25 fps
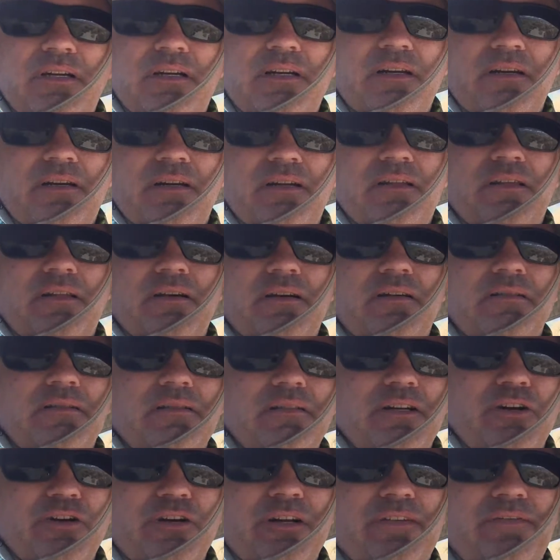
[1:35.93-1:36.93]
and the
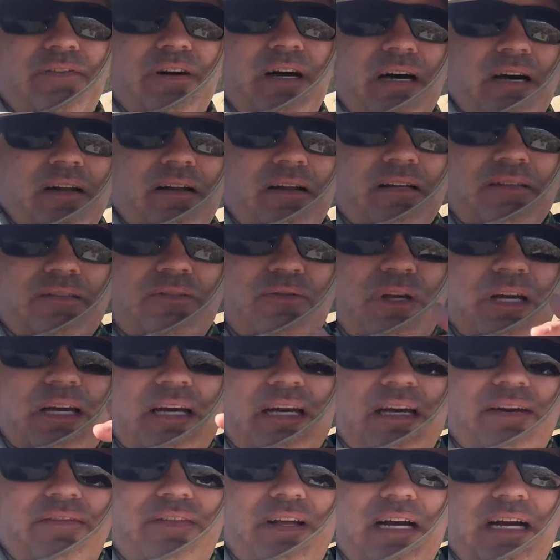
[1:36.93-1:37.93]
Sierra Nevada, you
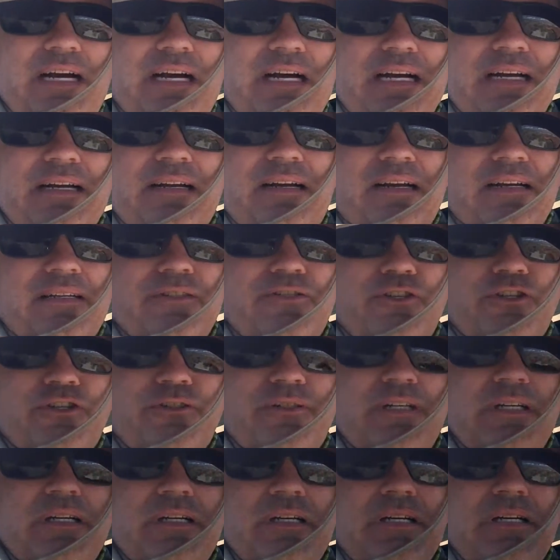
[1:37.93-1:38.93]
have the high
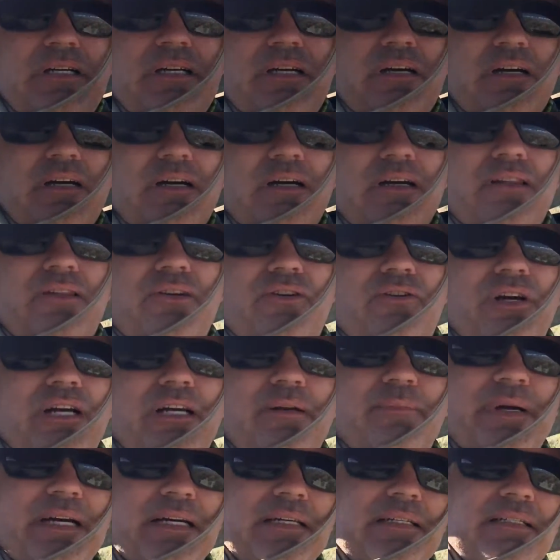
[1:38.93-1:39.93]
desert, the
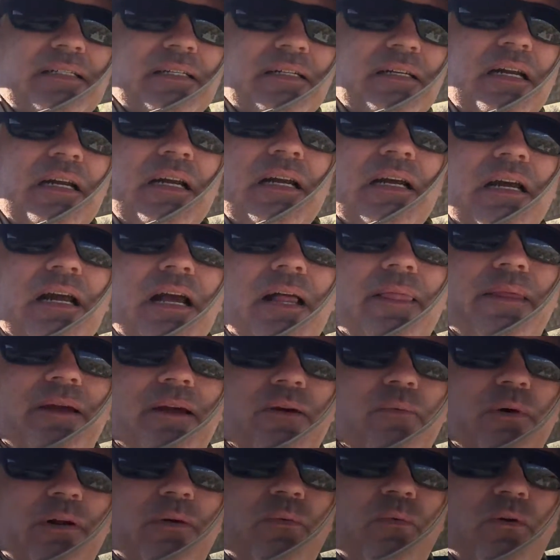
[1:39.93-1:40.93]
Great Basin. And
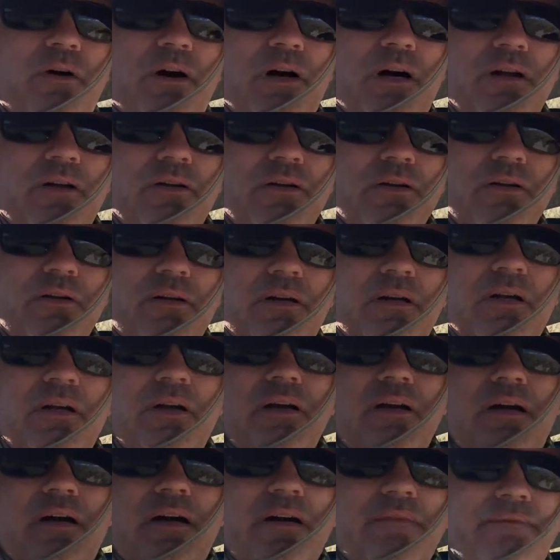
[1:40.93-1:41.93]
then when water
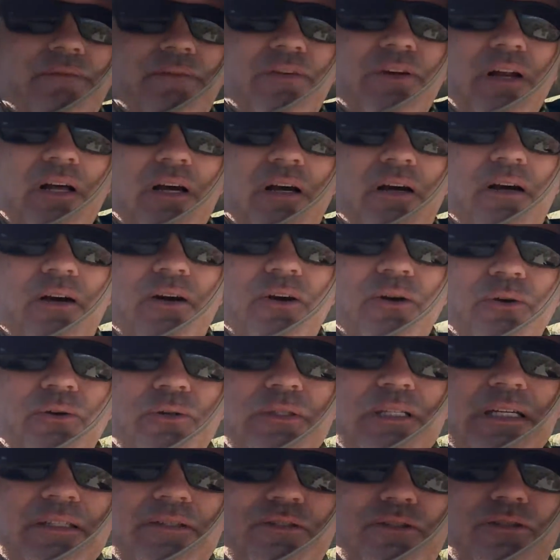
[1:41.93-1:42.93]

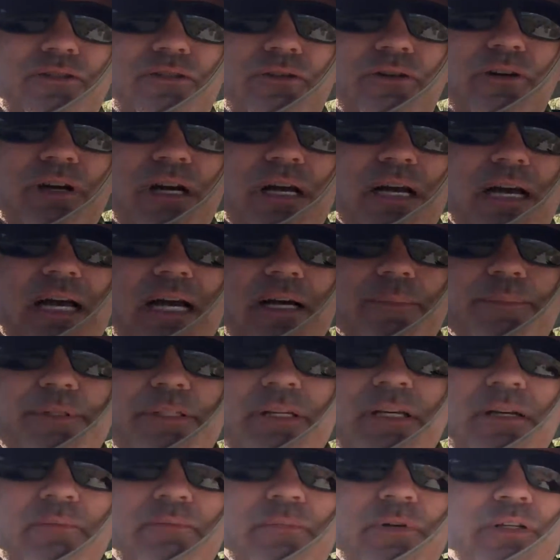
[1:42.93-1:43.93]
flows, it's trapped
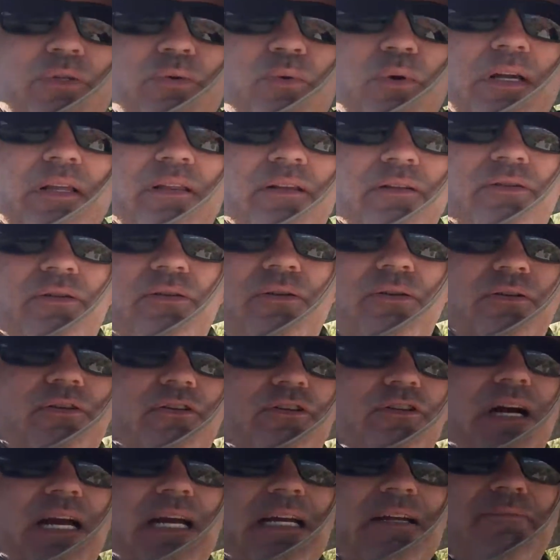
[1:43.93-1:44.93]
between the two
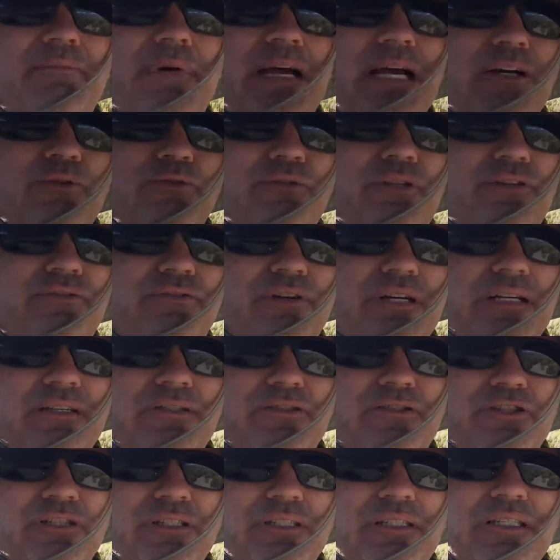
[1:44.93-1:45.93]
great mountain
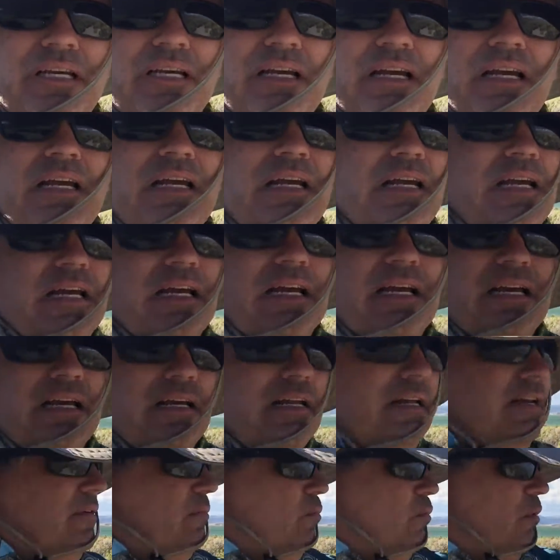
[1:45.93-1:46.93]
ranges
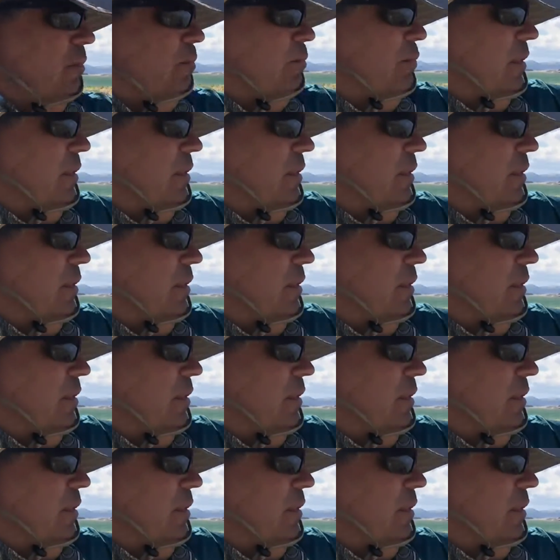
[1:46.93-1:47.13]
and will